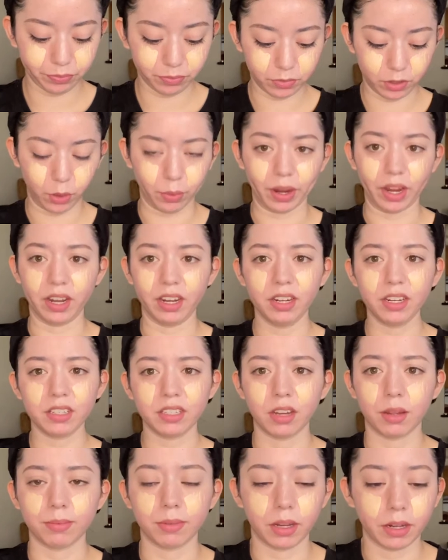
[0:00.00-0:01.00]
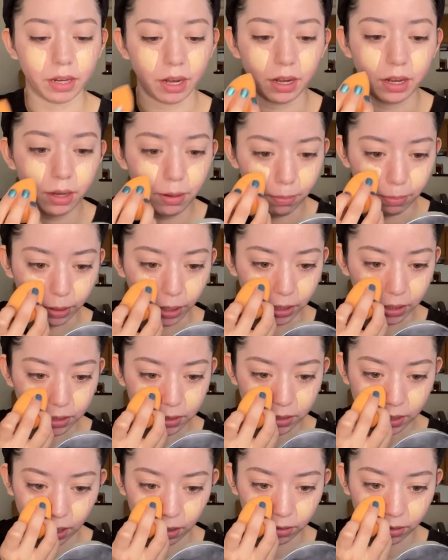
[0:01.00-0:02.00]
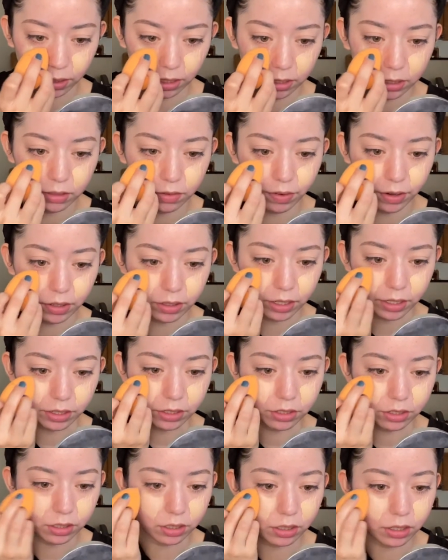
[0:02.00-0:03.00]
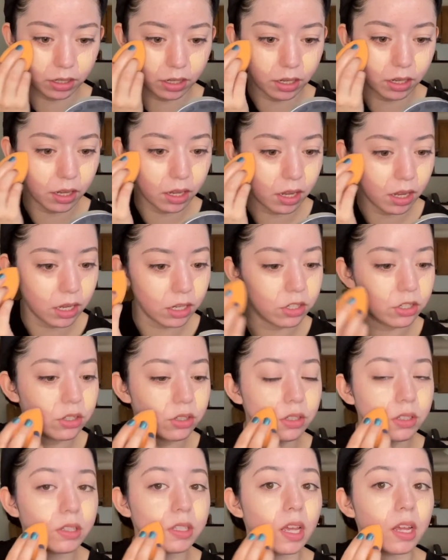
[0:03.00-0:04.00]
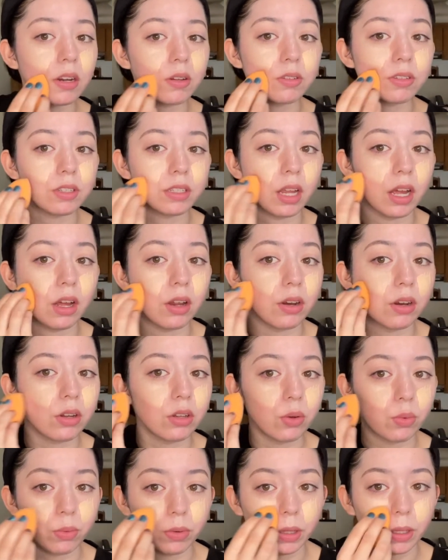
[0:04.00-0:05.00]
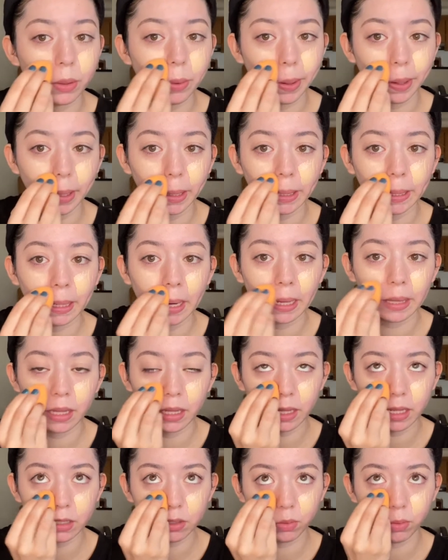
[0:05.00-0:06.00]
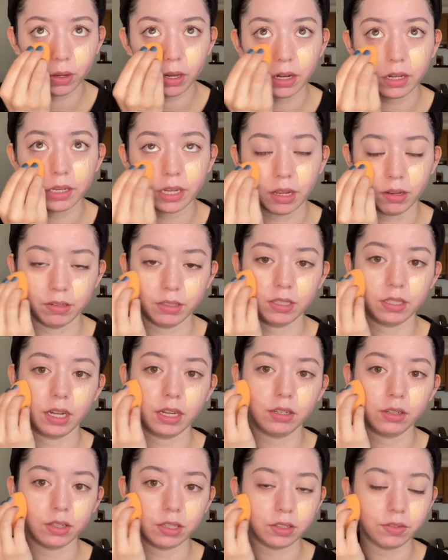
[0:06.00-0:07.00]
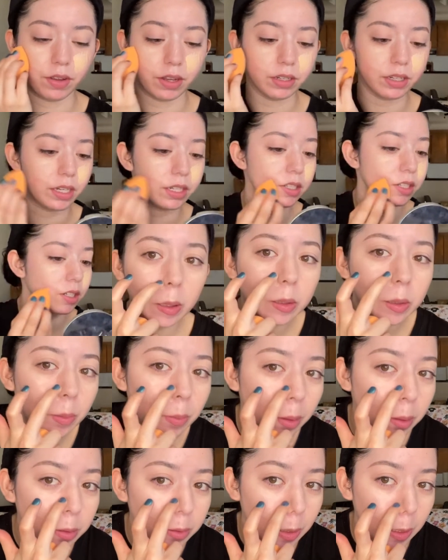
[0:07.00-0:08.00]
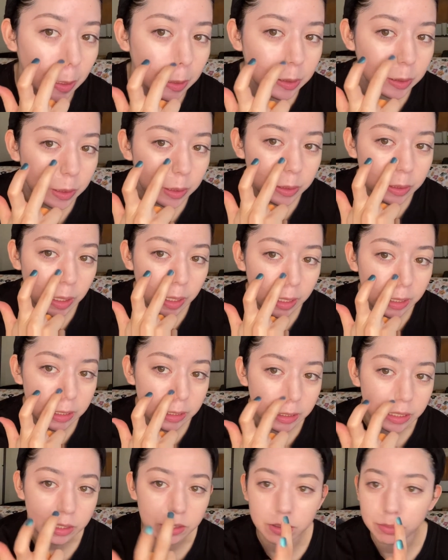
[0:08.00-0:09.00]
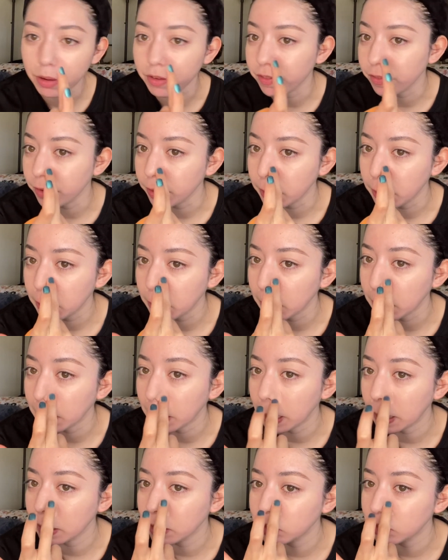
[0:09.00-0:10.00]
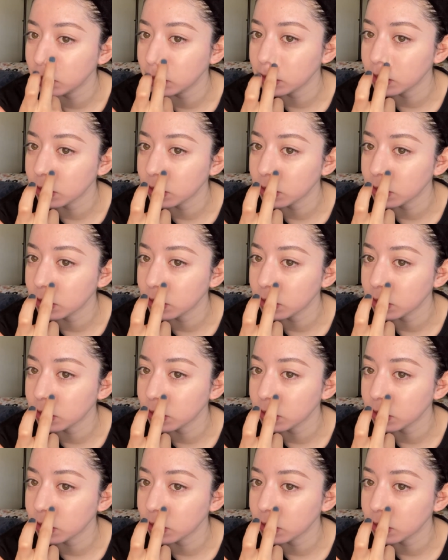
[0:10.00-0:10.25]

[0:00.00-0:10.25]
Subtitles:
Wait, I need to stop talking. I need to blend this out. This foundation settles down really quickly. I think that's one downside to this foundation. Sometimes I like to use my finger and get into these